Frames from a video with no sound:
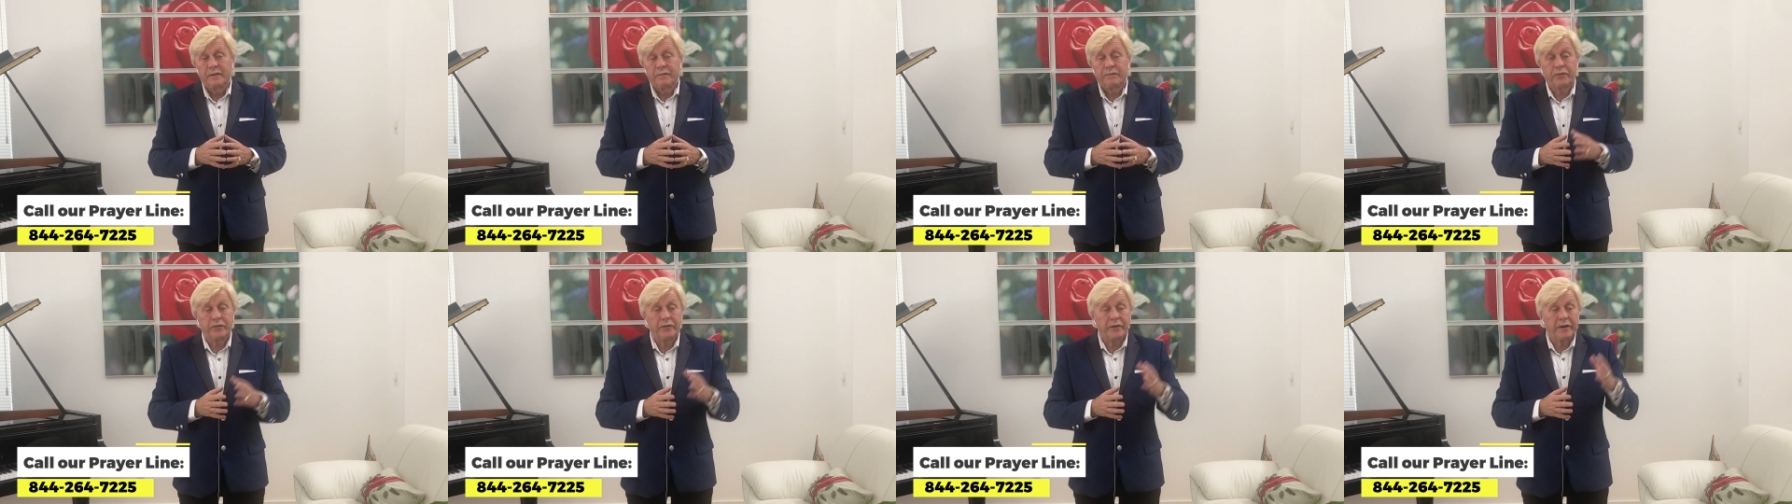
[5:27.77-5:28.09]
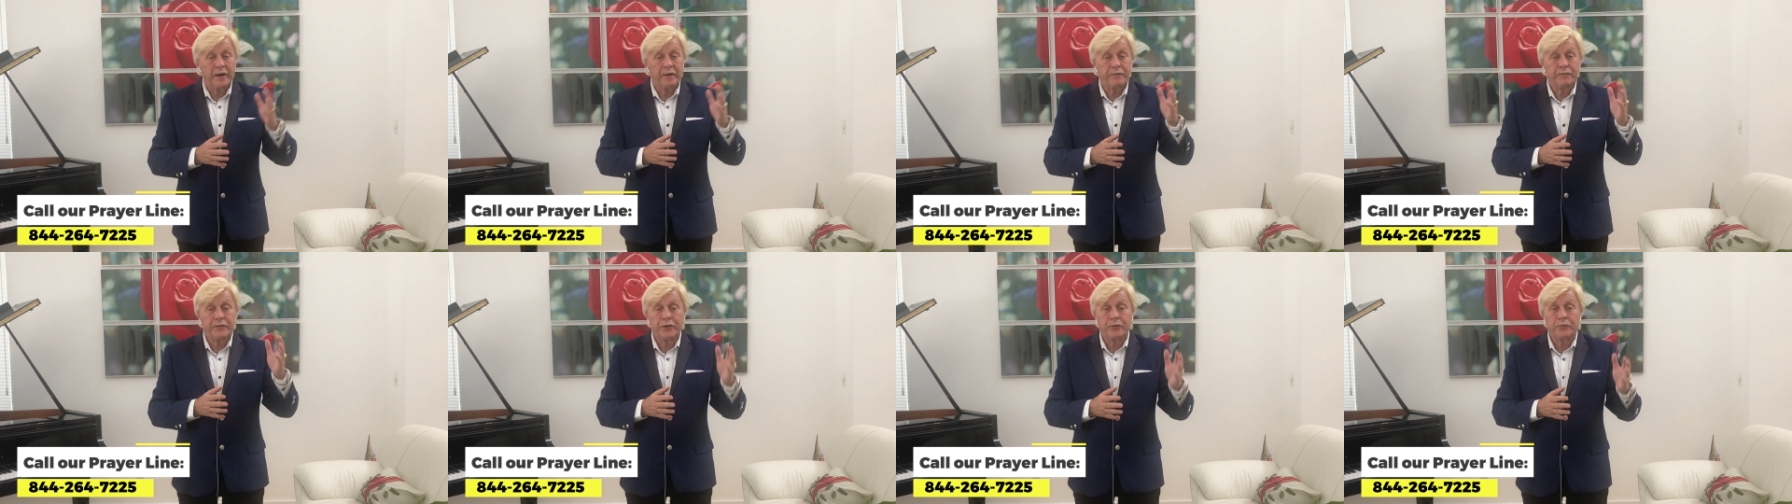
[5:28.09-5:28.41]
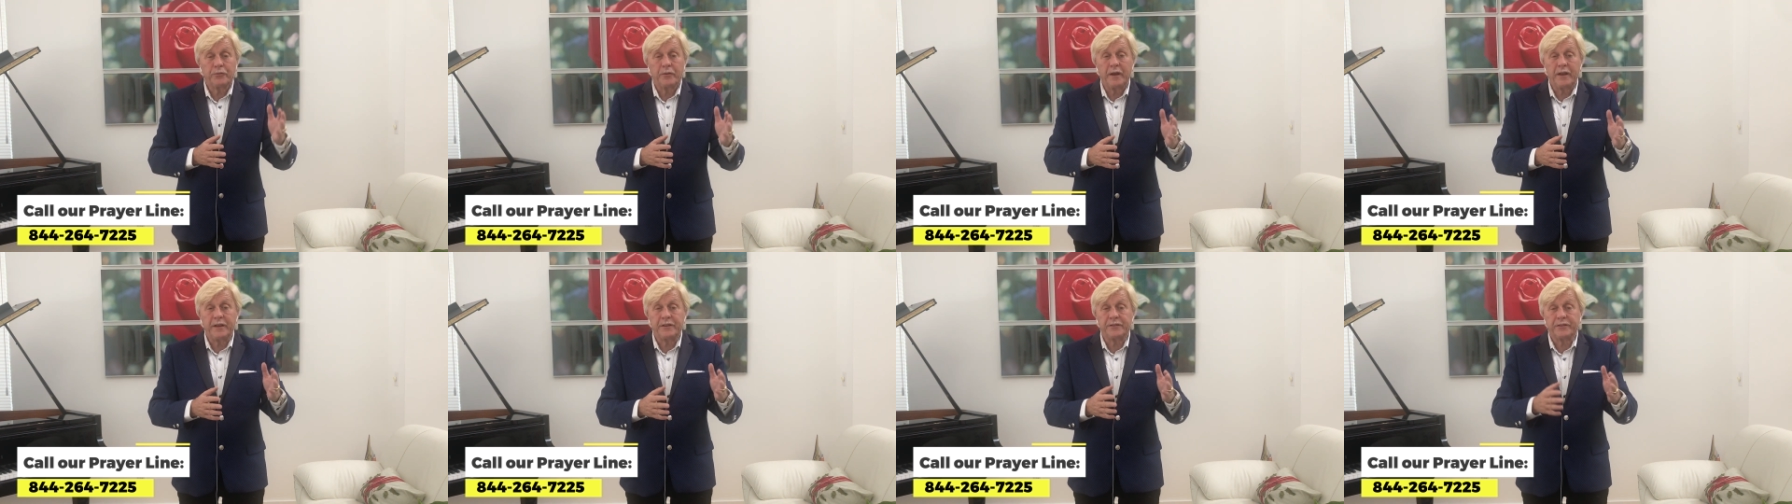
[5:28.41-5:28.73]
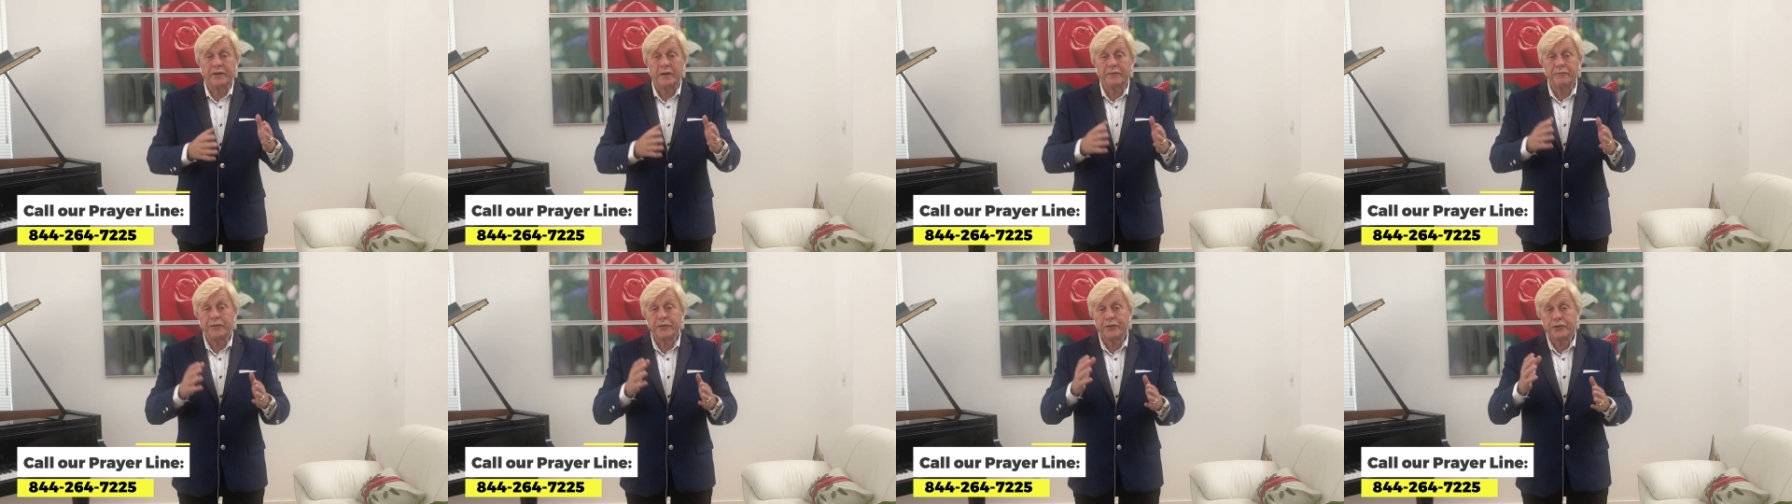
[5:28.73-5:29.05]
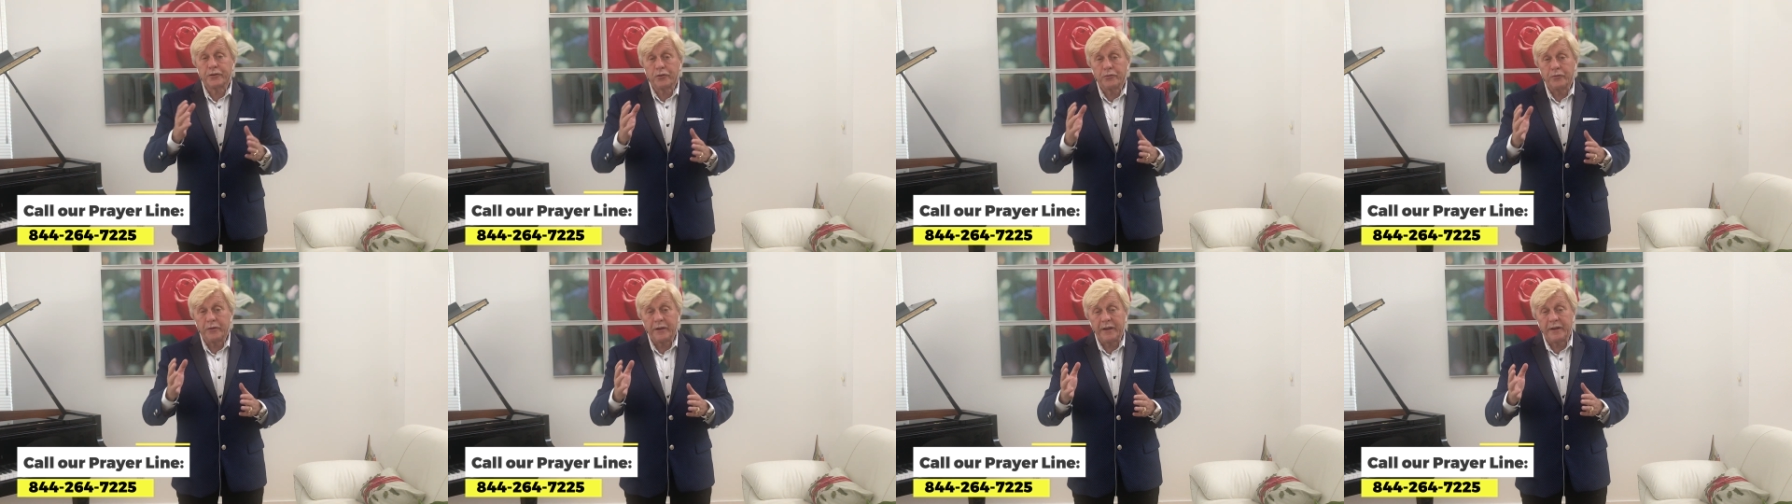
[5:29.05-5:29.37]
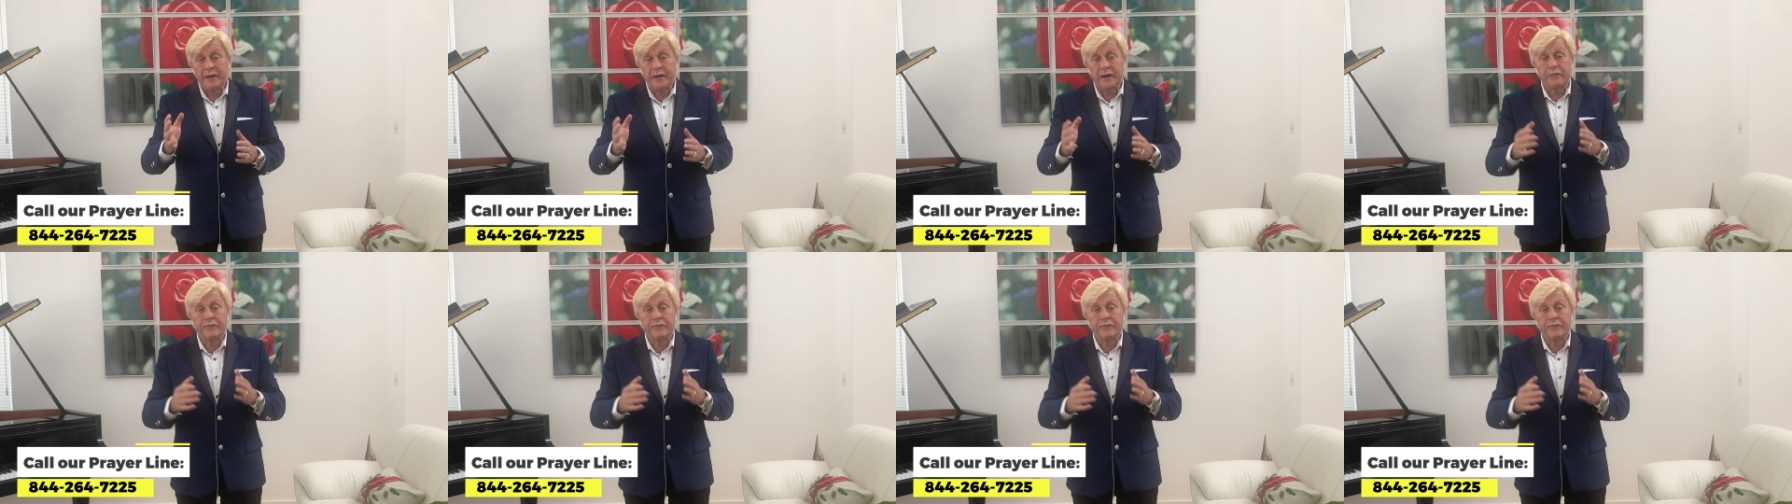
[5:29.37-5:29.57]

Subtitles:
for every race, every creed,